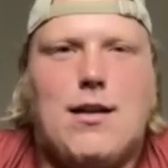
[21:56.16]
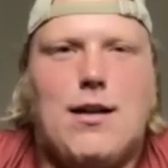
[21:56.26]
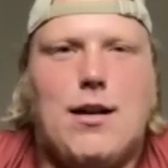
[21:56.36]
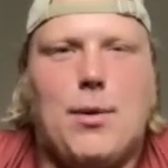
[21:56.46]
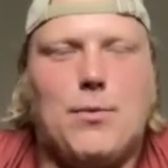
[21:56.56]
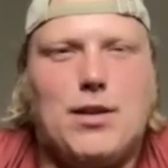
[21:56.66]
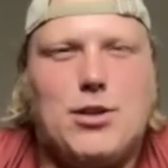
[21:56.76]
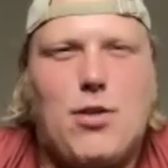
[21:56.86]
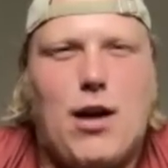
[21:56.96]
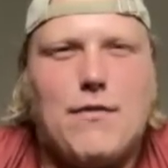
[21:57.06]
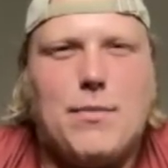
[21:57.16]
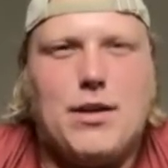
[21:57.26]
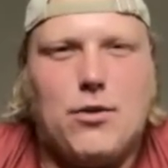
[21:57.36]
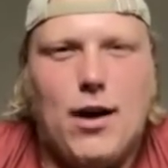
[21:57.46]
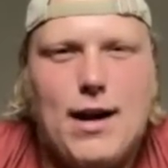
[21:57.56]
I really strive to be
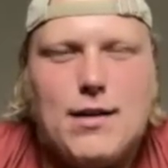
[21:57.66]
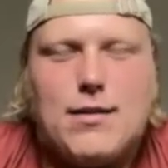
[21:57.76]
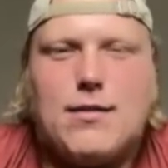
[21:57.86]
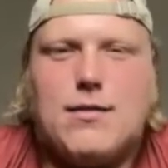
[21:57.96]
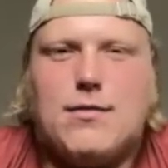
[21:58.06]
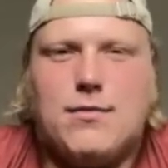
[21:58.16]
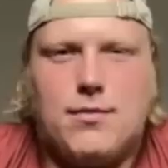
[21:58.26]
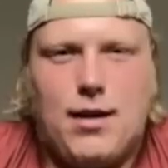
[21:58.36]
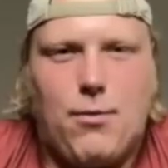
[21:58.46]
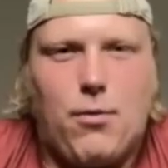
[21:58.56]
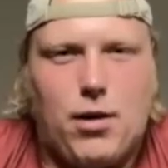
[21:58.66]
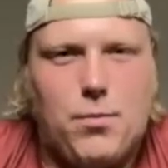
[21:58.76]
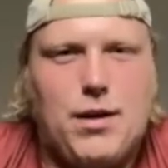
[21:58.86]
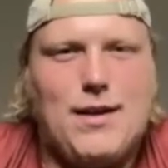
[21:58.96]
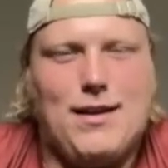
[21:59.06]
great. And I want to
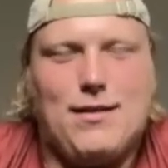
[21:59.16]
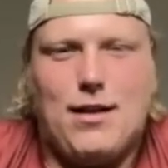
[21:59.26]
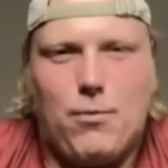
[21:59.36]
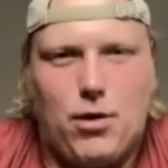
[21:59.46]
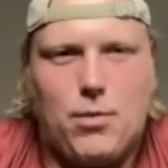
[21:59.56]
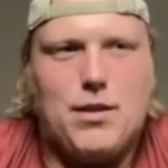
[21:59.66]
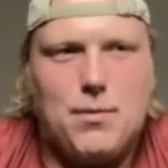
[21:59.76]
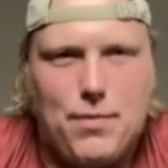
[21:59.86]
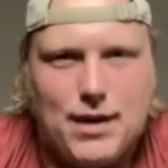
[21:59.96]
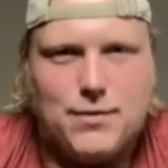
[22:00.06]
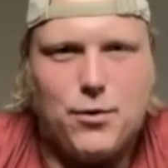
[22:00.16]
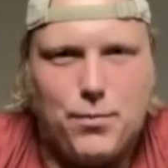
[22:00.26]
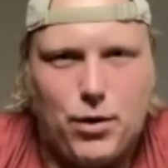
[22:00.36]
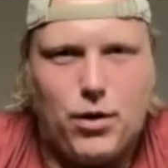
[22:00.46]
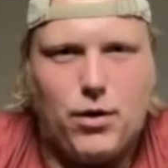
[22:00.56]
be the best
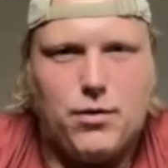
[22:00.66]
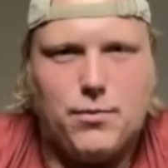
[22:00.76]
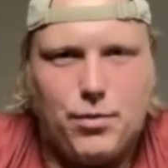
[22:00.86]
football